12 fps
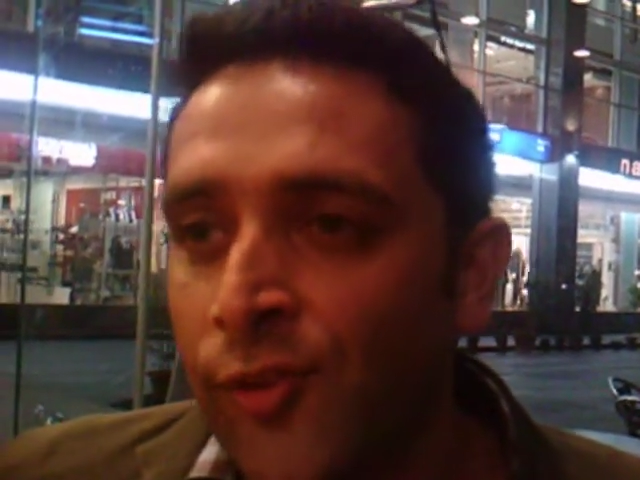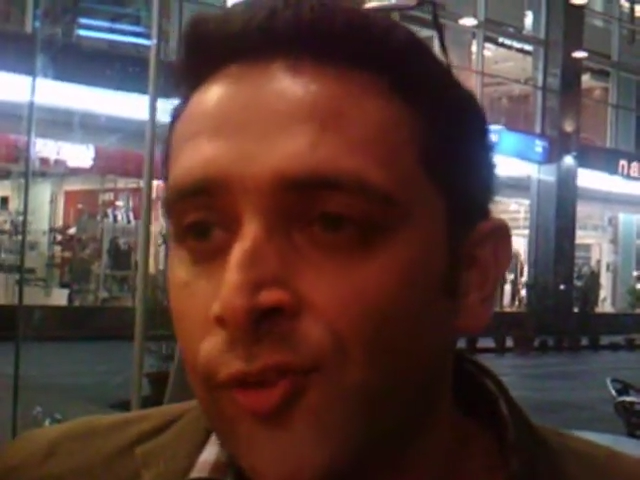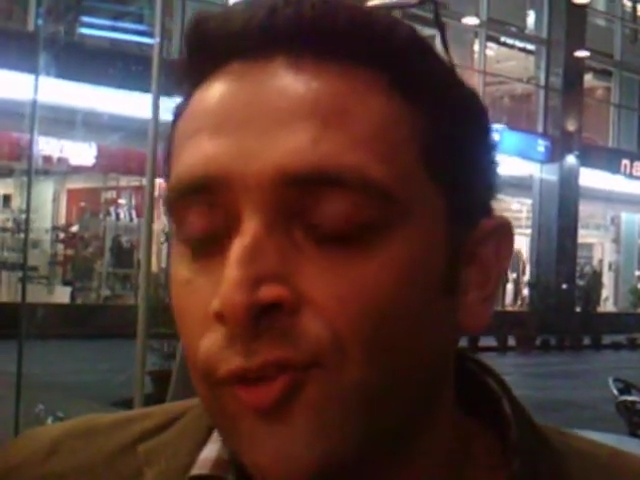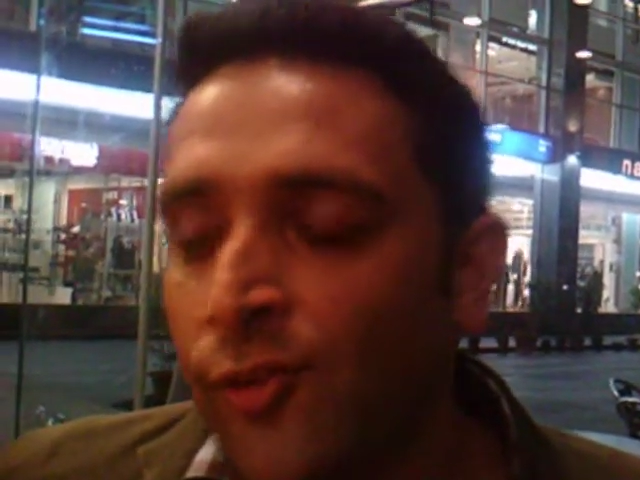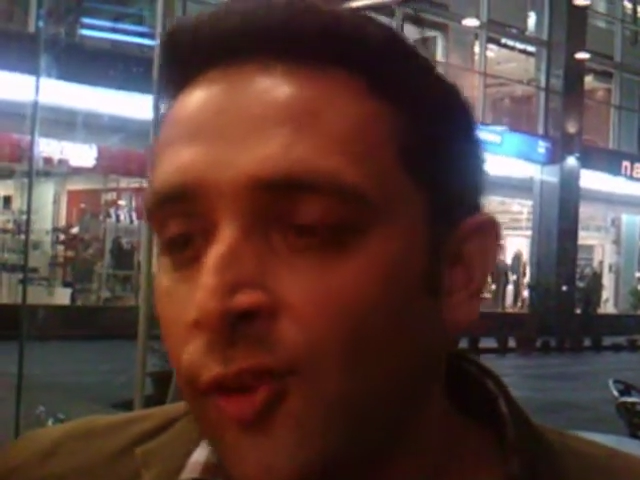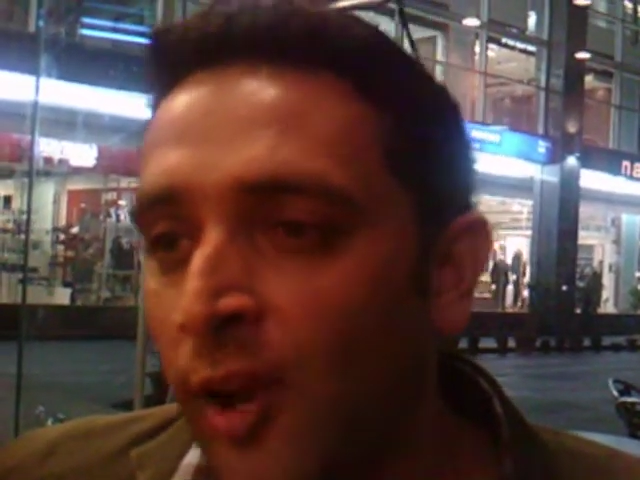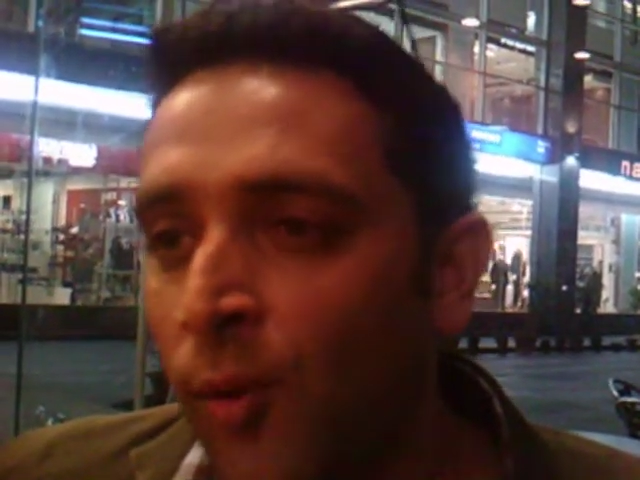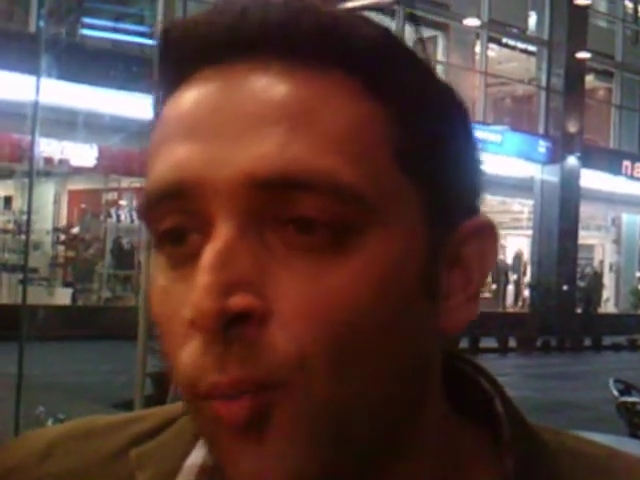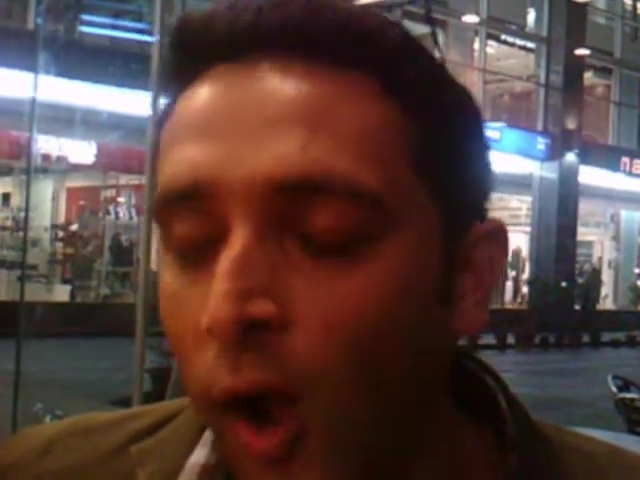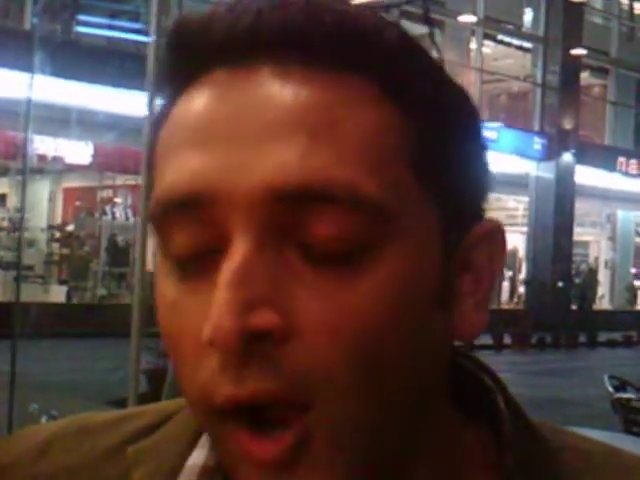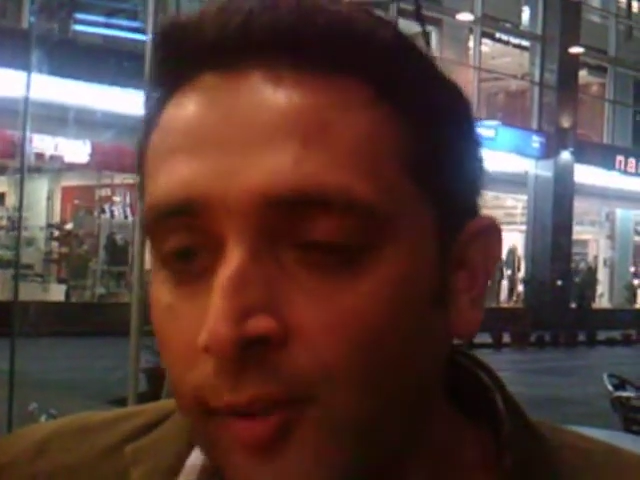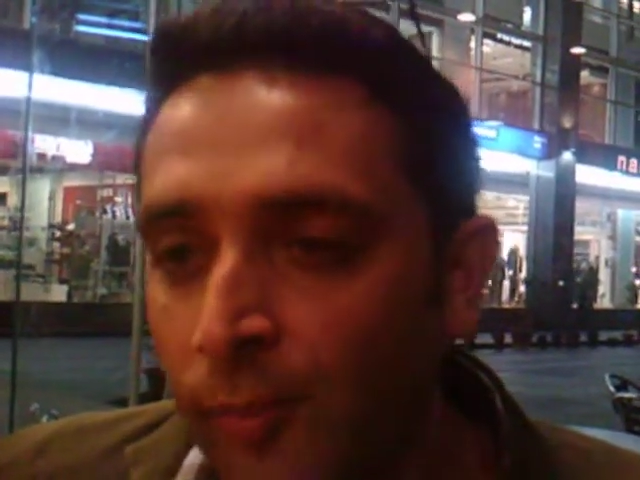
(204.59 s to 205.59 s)
to just kind of
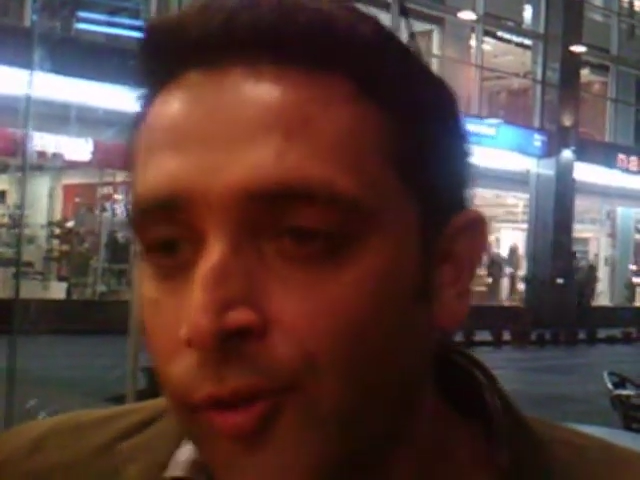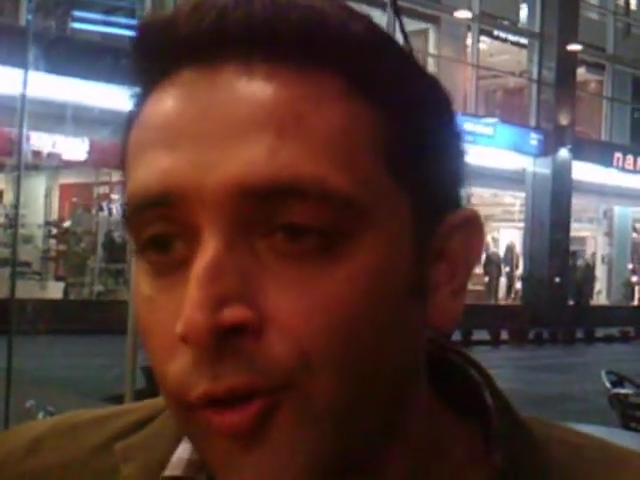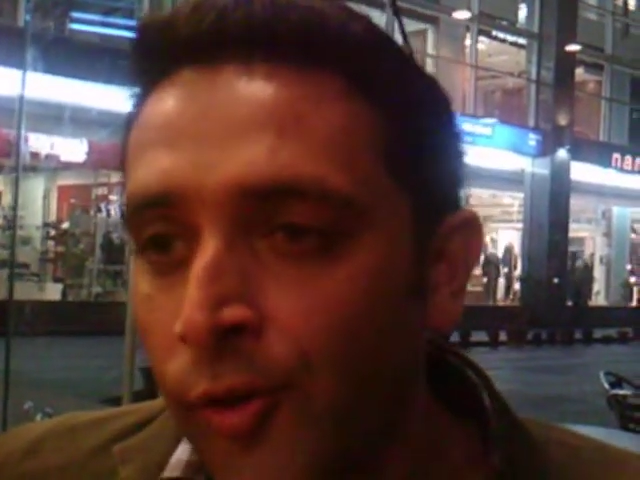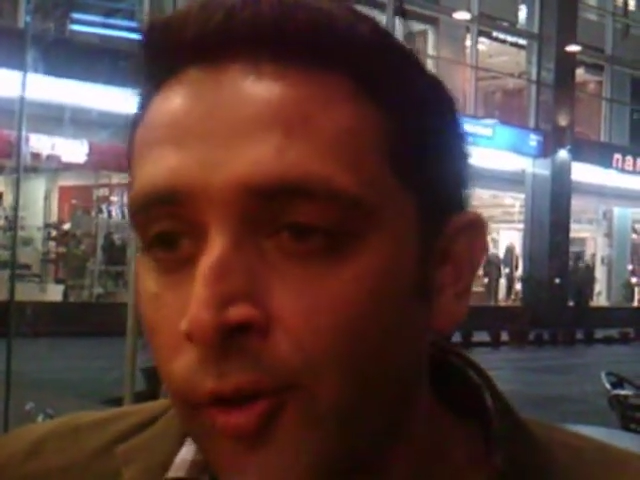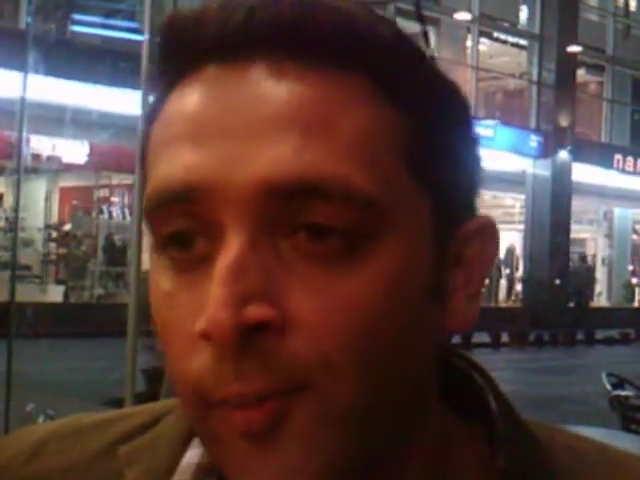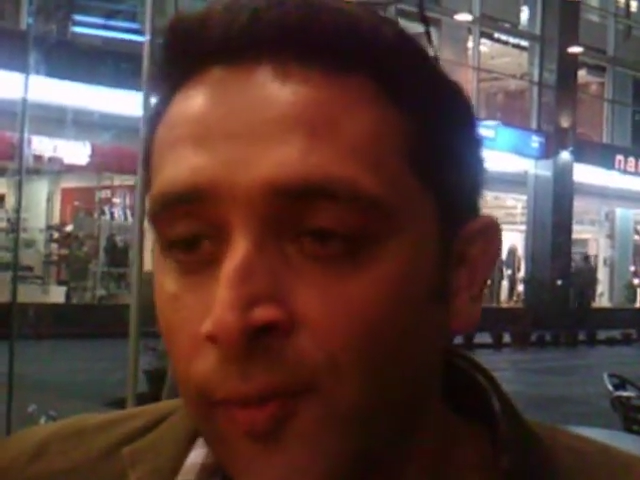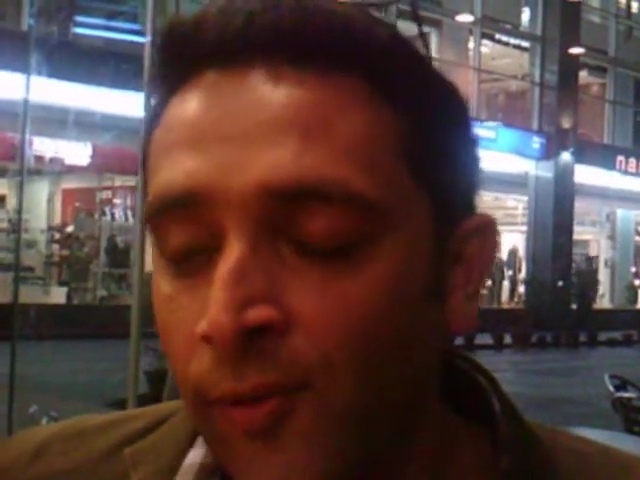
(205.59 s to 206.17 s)
walk them through it and